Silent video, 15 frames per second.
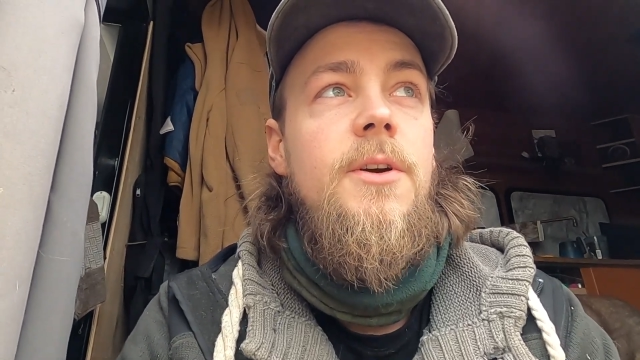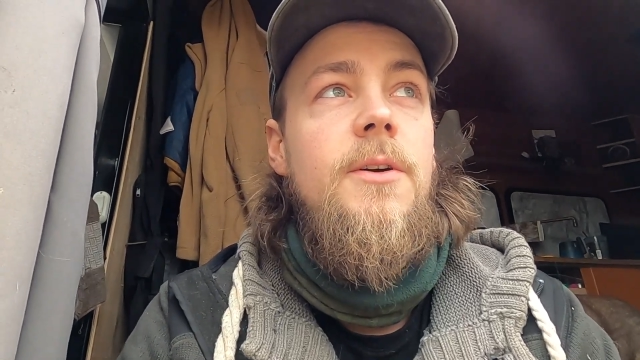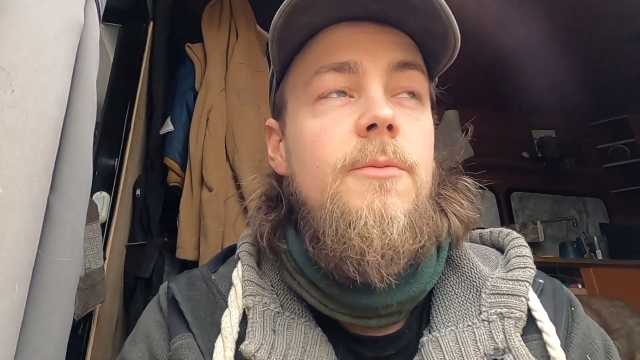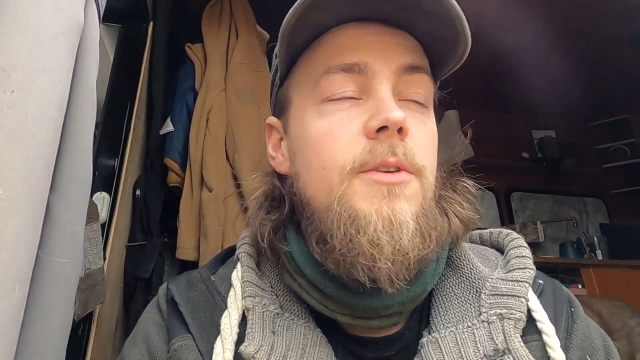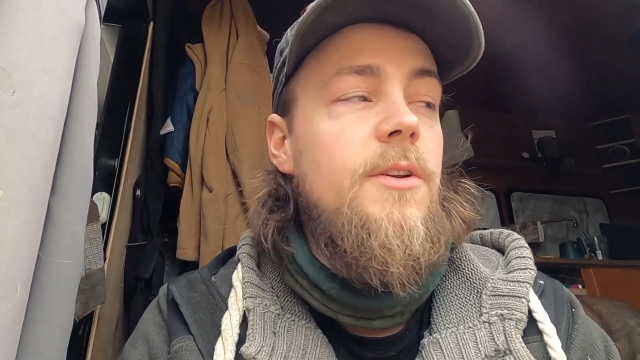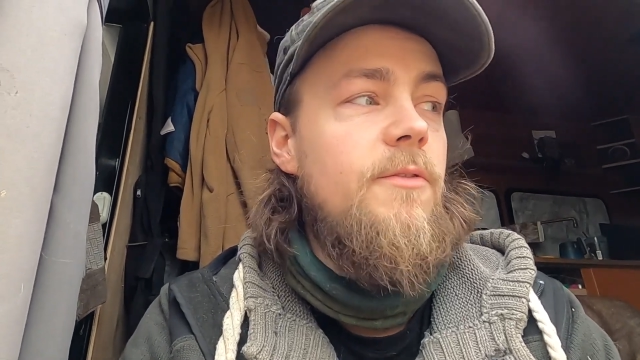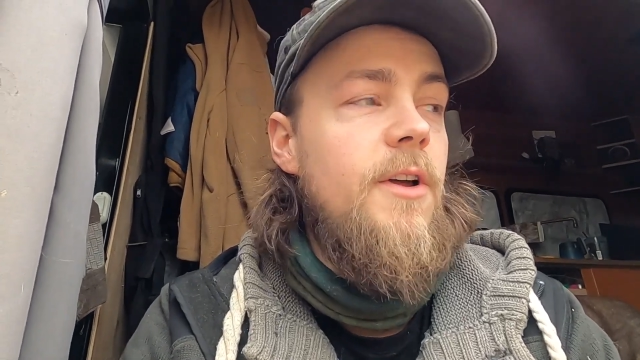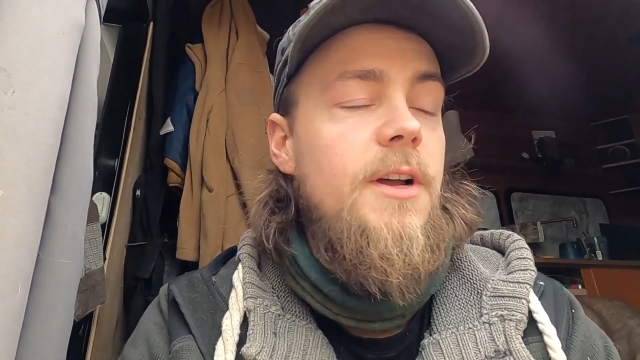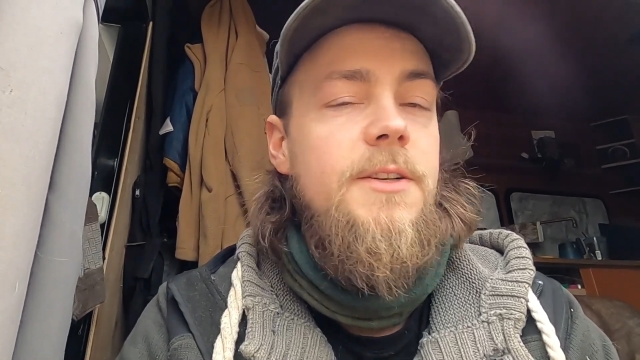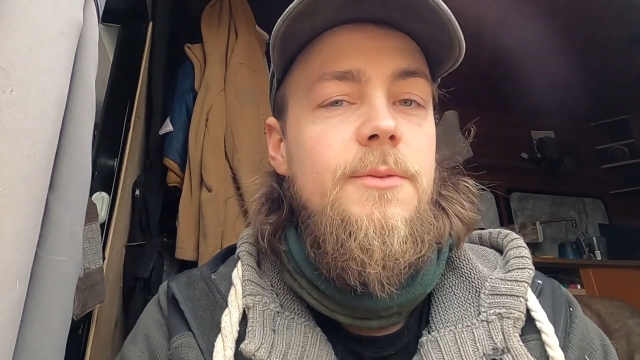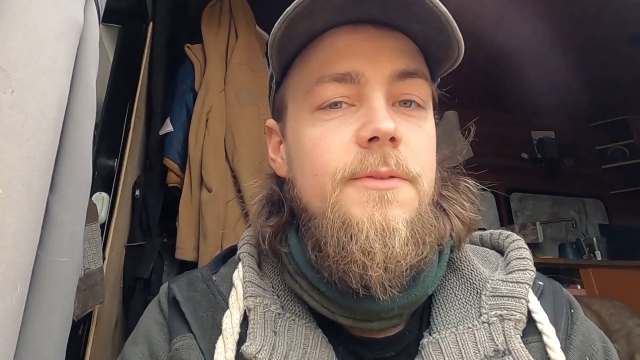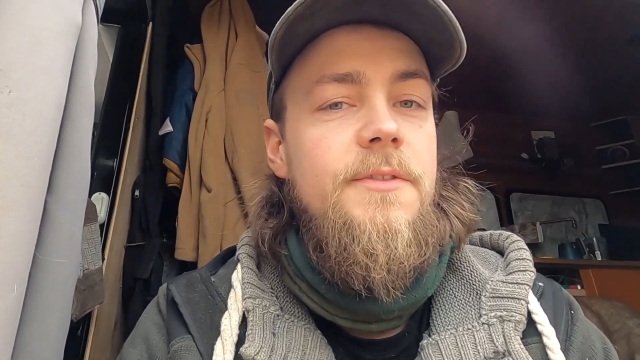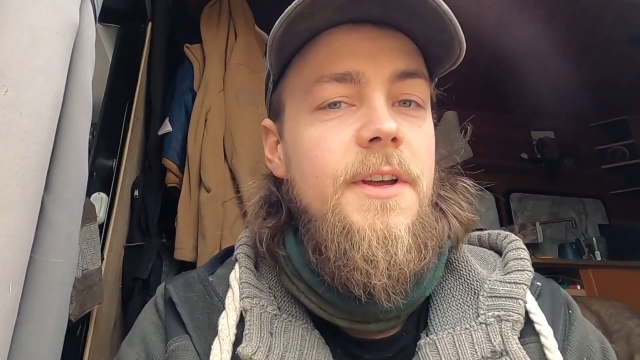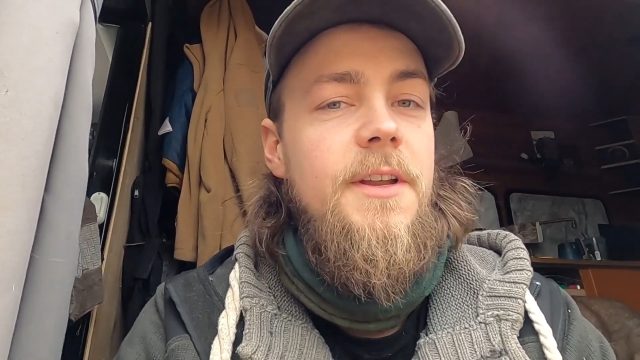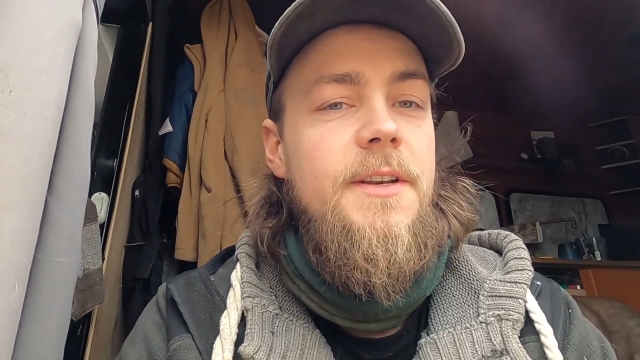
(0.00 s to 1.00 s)
I would have liked to
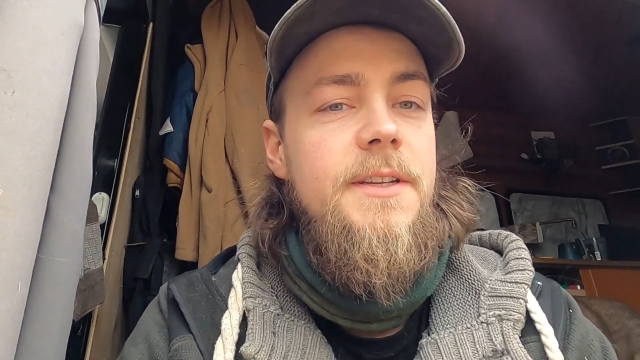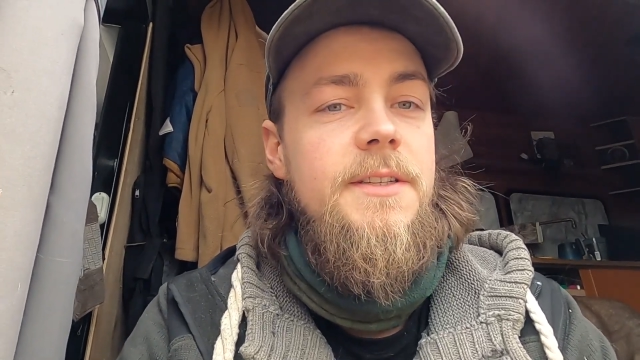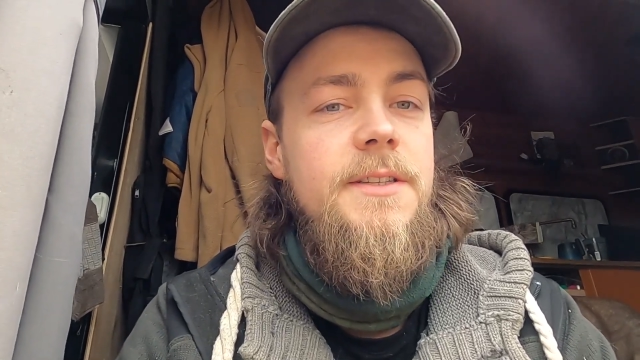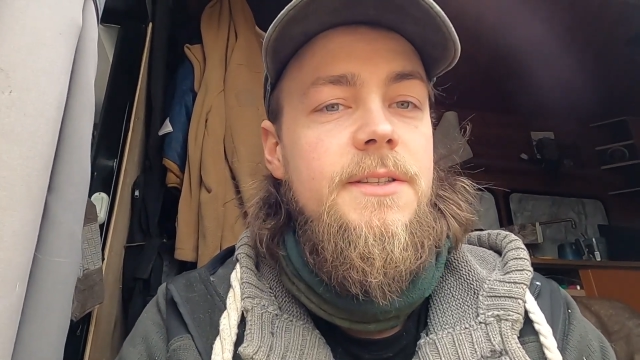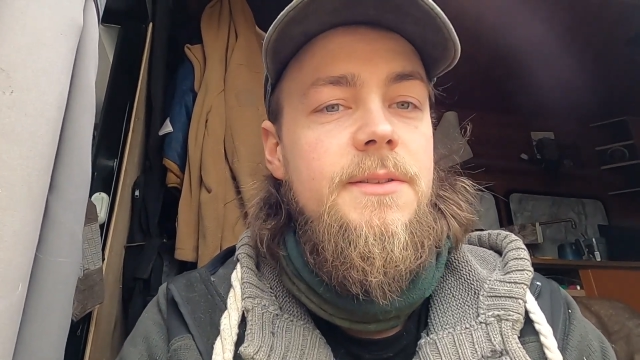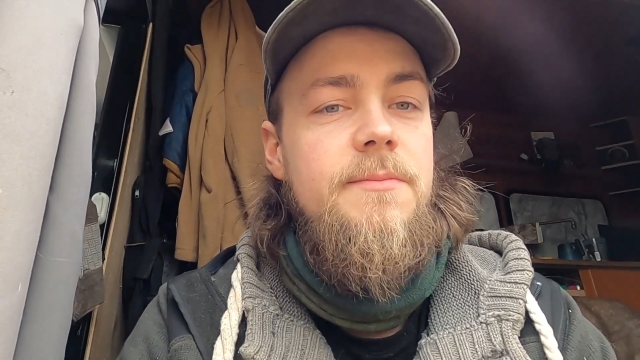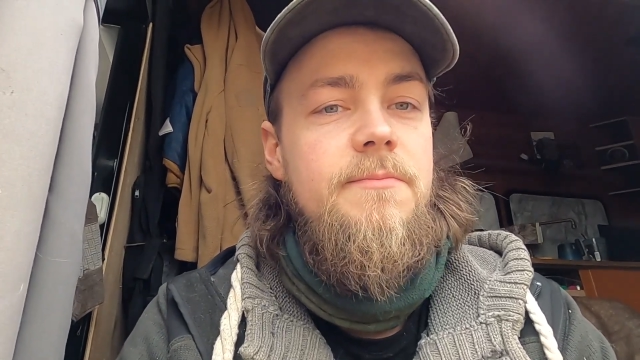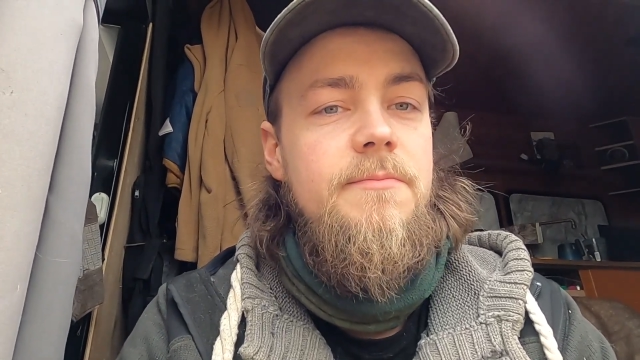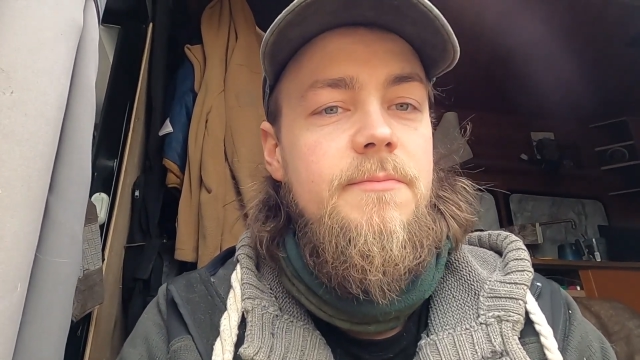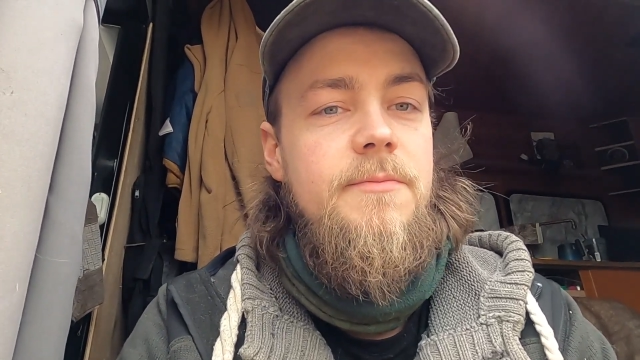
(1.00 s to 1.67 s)
have done is